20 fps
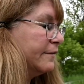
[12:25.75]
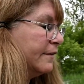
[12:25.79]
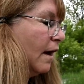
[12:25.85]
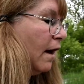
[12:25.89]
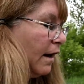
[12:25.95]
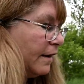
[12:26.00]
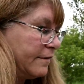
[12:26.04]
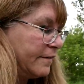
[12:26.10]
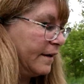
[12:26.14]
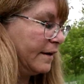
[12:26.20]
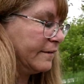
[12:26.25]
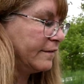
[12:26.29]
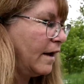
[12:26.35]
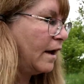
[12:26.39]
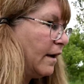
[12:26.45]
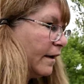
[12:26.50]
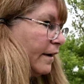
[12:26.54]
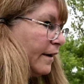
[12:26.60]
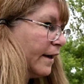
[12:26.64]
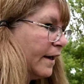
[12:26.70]
saw on
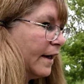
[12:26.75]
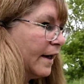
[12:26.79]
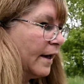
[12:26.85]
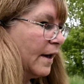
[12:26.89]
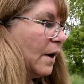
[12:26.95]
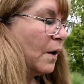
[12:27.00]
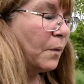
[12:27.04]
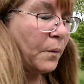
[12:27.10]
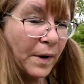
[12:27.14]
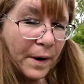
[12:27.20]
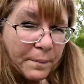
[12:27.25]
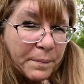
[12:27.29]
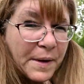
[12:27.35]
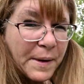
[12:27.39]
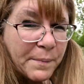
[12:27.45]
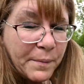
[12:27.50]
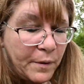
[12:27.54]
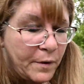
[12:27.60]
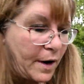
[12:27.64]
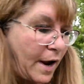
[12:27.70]
TikTok where
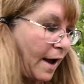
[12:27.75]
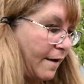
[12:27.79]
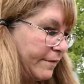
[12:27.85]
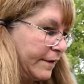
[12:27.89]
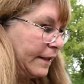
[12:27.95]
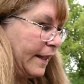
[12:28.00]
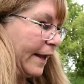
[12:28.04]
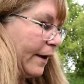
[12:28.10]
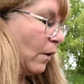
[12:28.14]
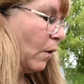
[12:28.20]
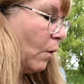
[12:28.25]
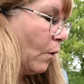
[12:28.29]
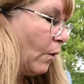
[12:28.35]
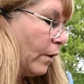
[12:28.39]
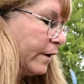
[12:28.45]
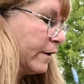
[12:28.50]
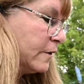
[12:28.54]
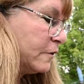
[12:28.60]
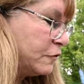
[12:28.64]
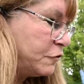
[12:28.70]
people are having like
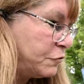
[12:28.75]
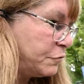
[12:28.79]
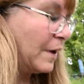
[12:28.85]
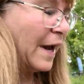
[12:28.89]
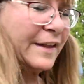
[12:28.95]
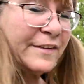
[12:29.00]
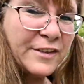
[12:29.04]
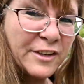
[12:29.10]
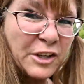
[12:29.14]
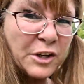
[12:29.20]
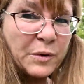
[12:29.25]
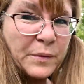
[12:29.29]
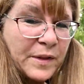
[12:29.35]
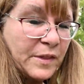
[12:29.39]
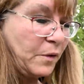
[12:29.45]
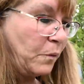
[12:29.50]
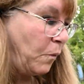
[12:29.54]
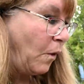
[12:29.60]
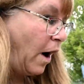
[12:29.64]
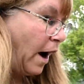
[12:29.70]
orange residue
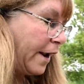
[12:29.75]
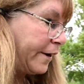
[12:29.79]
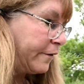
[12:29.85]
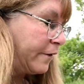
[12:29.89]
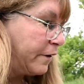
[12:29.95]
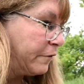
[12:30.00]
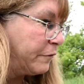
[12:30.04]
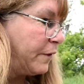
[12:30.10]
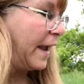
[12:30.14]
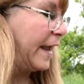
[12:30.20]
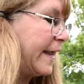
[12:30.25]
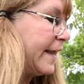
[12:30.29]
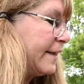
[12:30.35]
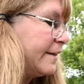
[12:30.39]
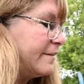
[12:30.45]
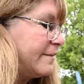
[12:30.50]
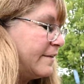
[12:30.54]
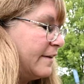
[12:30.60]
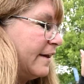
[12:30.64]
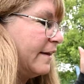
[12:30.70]
in the water. It
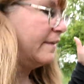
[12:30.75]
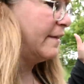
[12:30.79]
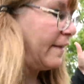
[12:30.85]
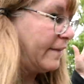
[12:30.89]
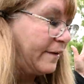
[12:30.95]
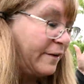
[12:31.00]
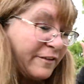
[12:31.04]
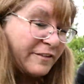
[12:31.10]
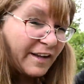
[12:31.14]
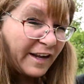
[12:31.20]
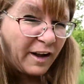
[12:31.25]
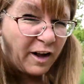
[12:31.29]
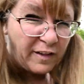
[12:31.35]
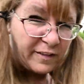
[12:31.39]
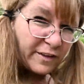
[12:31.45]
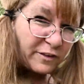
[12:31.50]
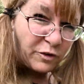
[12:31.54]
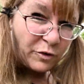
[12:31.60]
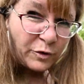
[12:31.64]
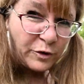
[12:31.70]
rained and then there's like
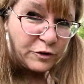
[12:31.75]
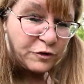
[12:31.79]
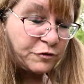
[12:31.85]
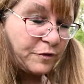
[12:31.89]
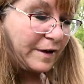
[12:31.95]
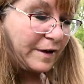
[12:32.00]
all this orange